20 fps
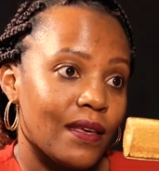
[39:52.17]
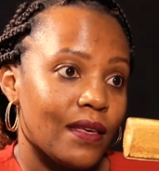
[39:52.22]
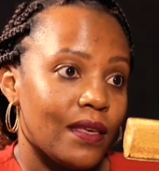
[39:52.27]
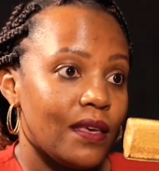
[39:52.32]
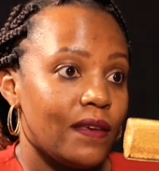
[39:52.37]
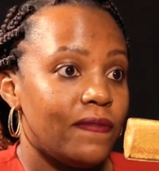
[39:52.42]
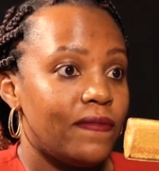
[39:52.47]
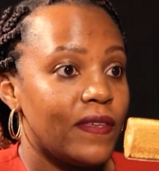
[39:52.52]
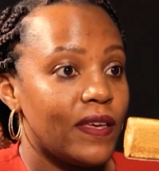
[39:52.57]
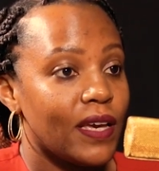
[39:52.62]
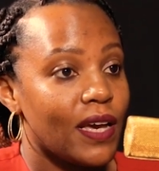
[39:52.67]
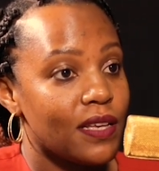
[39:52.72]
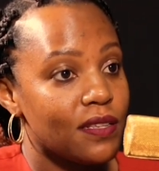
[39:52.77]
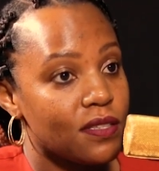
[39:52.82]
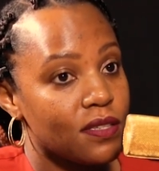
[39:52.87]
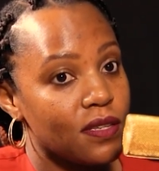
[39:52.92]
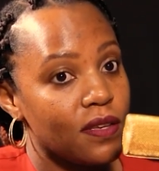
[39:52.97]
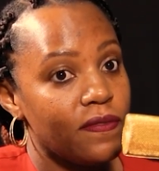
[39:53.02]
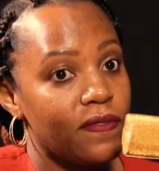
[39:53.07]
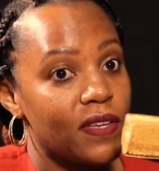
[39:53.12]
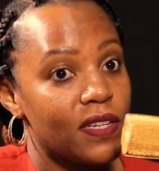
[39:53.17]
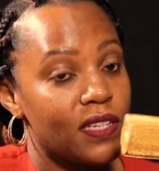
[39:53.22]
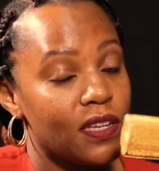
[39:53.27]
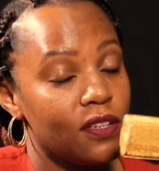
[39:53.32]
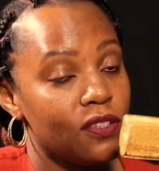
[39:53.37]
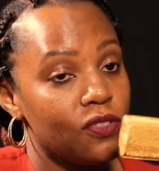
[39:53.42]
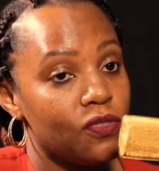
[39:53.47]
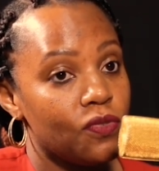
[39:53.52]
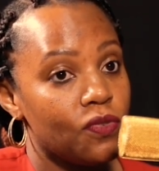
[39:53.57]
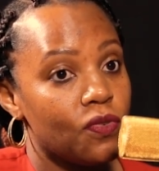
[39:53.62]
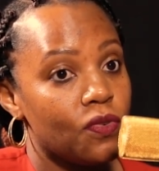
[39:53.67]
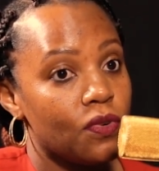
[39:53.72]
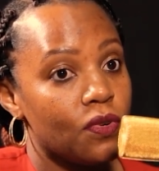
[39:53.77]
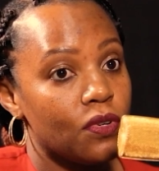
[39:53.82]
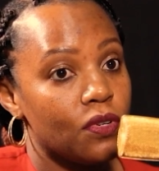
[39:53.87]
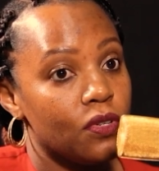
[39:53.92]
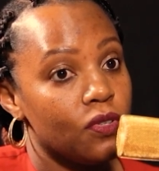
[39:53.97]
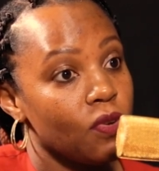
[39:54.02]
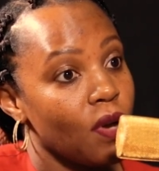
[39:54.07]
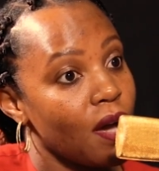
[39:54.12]
If they tell you
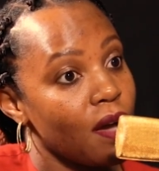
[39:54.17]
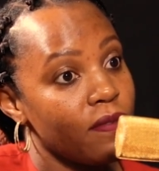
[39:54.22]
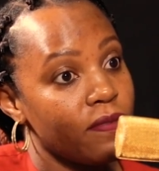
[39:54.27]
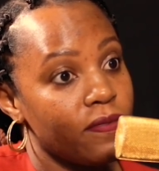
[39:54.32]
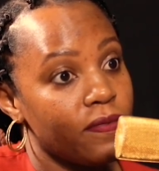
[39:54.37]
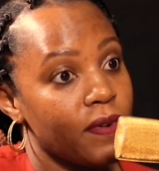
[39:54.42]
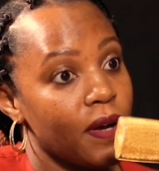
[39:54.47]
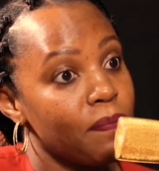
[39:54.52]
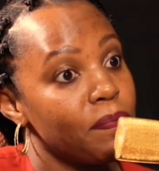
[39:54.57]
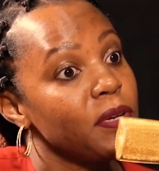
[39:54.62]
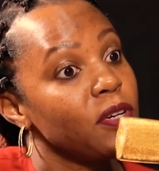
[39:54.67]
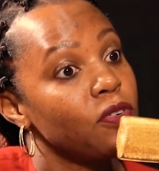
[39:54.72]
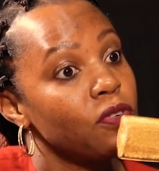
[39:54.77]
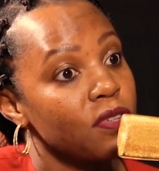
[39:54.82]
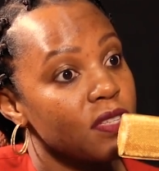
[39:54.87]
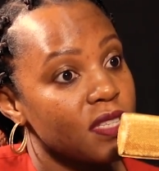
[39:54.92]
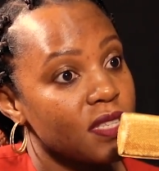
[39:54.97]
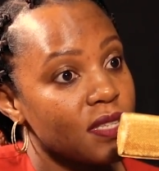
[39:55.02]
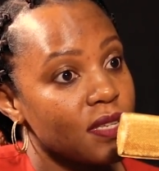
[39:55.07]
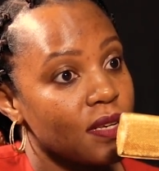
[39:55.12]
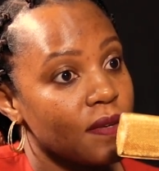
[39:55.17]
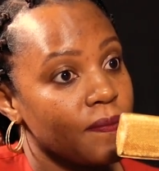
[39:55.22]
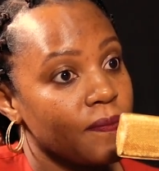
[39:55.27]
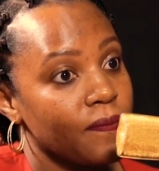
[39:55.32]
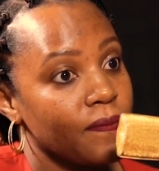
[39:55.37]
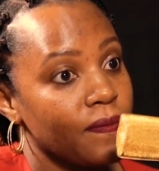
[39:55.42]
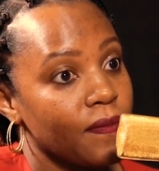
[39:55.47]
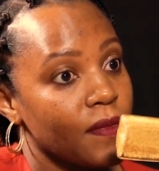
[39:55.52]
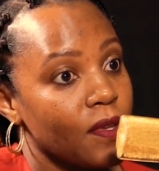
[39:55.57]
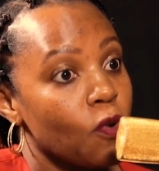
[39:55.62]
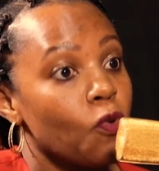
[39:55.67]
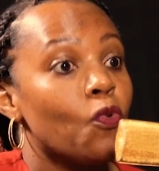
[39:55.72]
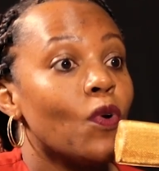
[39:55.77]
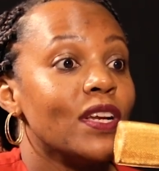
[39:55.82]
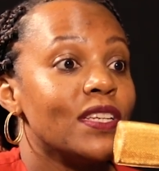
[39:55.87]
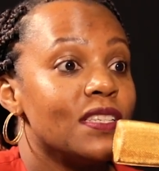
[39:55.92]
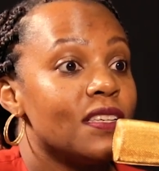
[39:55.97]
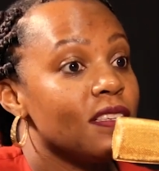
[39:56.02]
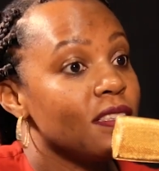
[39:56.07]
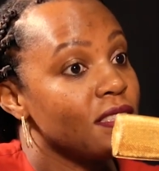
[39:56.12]
you have PCOS,
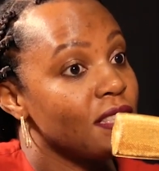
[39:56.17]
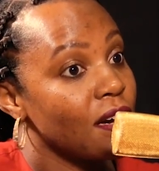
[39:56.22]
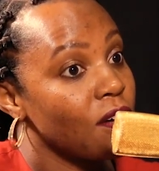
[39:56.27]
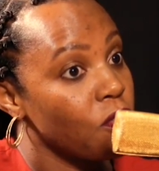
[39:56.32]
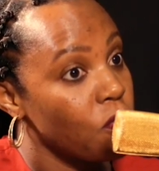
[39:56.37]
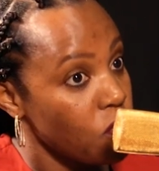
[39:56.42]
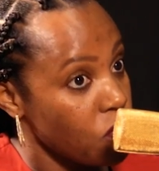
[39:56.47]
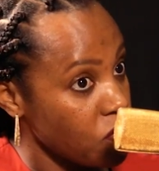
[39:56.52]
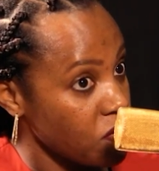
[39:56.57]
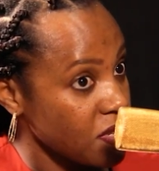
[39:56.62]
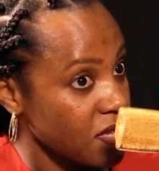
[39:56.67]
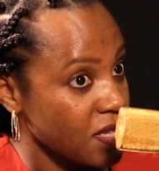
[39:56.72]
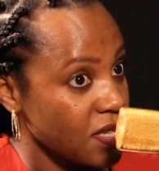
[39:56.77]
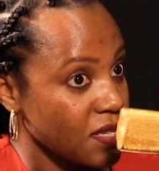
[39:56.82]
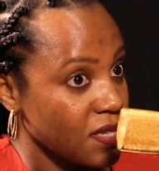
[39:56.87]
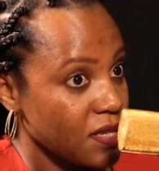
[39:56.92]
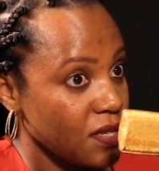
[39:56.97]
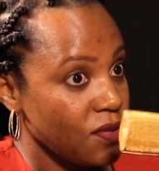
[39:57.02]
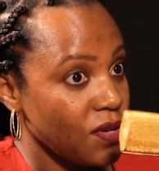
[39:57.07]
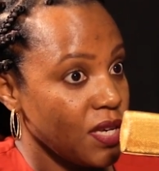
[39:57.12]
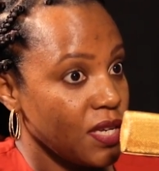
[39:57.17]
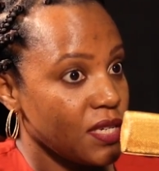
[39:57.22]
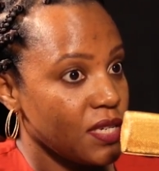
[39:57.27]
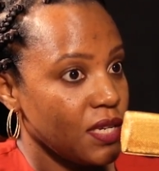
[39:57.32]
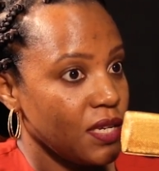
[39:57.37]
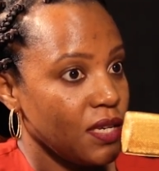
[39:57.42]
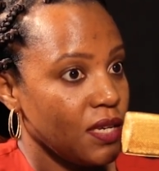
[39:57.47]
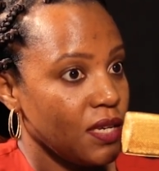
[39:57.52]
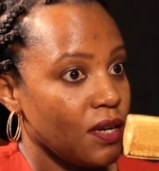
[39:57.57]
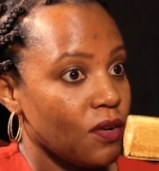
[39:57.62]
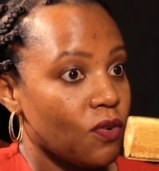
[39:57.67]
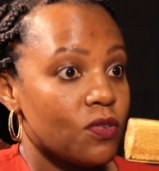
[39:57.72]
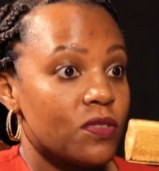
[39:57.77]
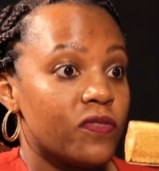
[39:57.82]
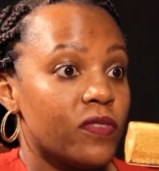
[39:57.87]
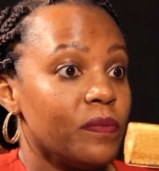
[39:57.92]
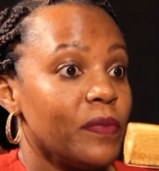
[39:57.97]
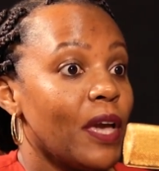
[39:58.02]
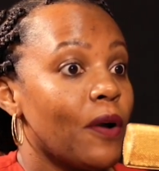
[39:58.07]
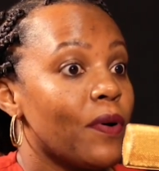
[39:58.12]
what is the cause? You get it? Because
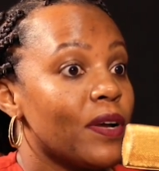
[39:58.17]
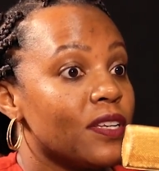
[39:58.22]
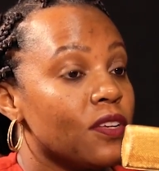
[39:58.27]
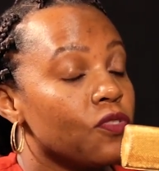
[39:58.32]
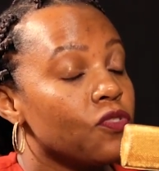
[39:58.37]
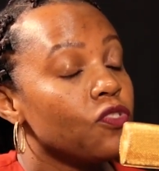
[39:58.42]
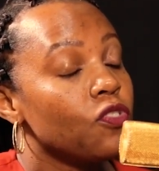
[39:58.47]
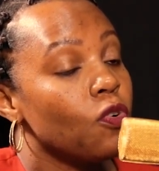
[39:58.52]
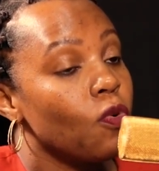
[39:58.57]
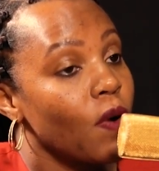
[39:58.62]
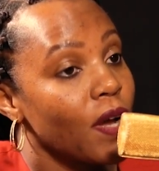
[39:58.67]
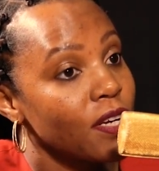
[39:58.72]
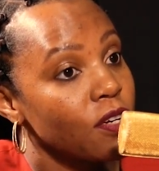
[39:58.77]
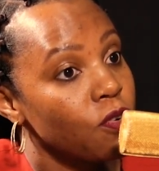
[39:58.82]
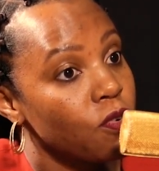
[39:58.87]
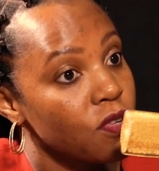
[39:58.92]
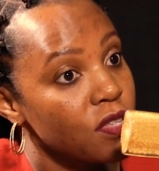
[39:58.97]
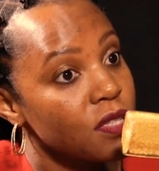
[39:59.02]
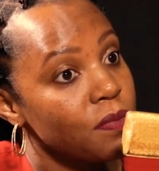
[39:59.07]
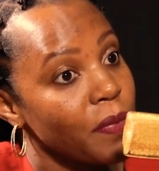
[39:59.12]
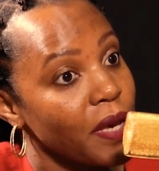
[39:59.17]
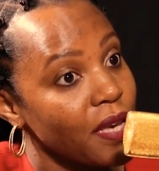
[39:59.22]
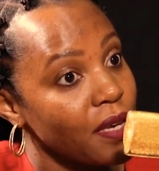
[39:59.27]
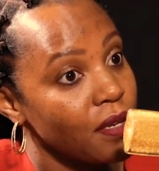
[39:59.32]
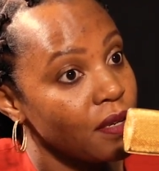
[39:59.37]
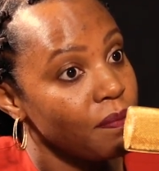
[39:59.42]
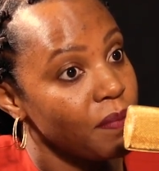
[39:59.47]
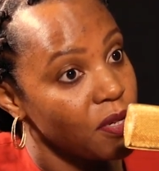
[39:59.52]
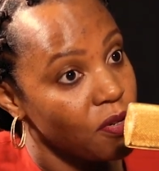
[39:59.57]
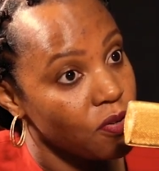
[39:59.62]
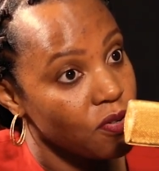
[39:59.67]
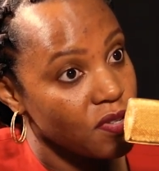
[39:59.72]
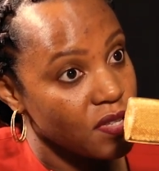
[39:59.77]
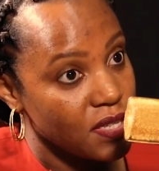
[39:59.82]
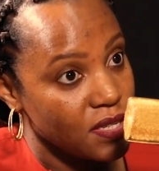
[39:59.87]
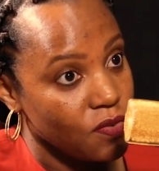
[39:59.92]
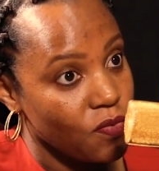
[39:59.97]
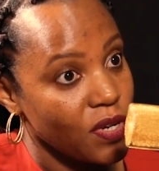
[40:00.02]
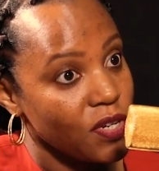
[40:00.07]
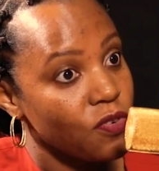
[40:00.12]
for me, I wanted to know what caused my
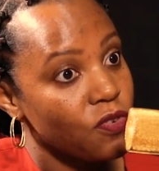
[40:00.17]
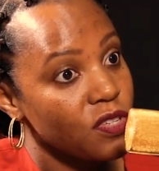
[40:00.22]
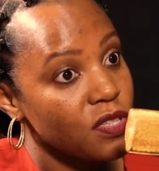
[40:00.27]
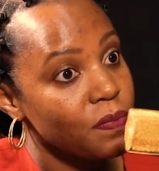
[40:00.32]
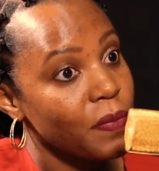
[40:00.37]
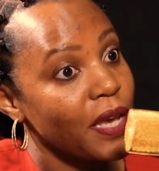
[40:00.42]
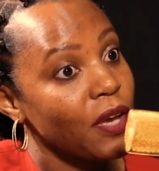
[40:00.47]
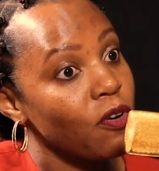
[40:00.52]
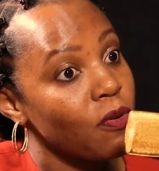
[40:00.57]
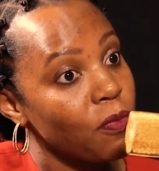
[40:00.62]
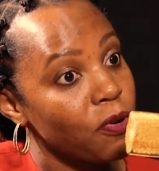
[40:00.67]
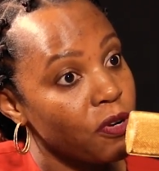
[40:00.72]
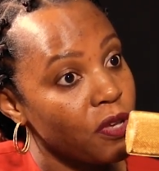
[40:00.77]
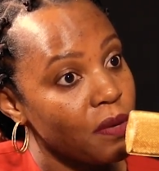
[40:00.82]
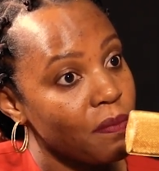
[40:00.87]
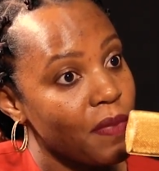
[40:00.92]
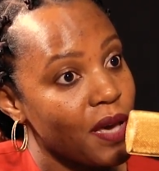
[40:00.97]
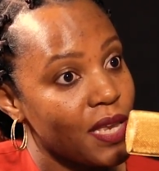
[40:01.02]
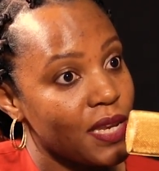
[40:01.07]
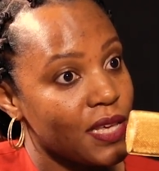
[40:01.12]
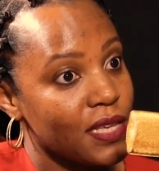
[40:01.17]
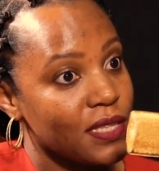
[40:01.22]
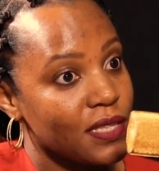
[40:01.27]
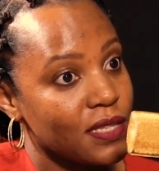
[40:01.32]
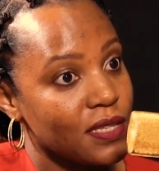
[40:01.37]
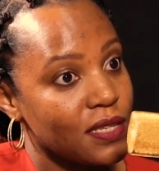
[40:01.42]
PCOS, what caused my hormonal imbalance.